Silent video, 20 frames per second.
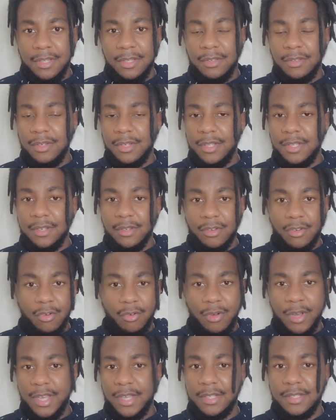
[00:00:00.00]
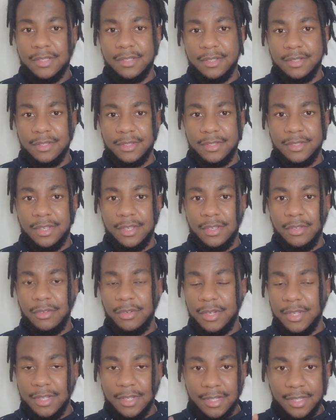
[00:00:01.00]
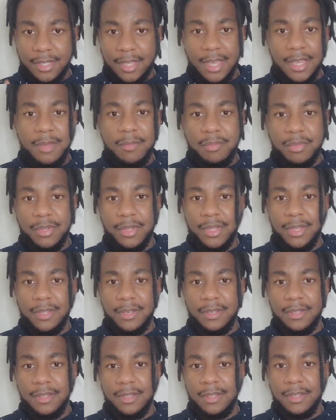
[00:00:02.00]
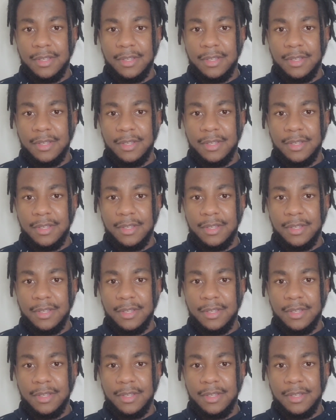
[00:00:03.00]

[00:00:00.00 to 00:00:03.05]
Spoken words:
you need acquaintances, you need a game plan.